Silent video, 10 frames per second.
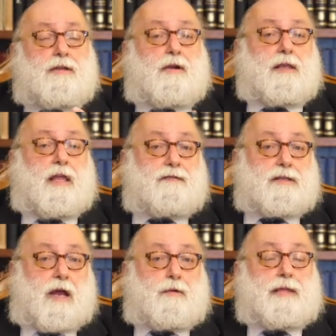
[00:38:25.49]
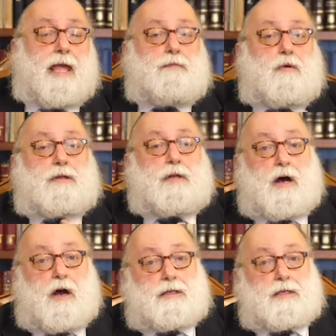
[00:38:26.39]
there are levels that relate more to
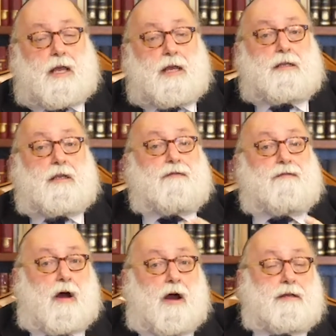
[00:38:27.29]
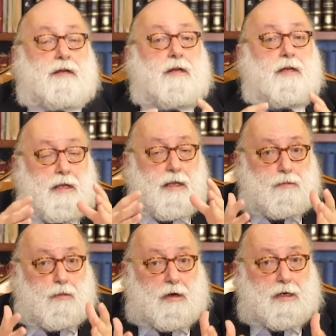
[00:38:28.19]
us and the divine
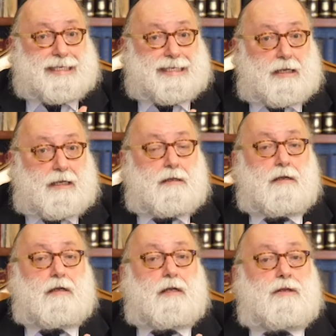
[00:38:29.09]
is more concealed.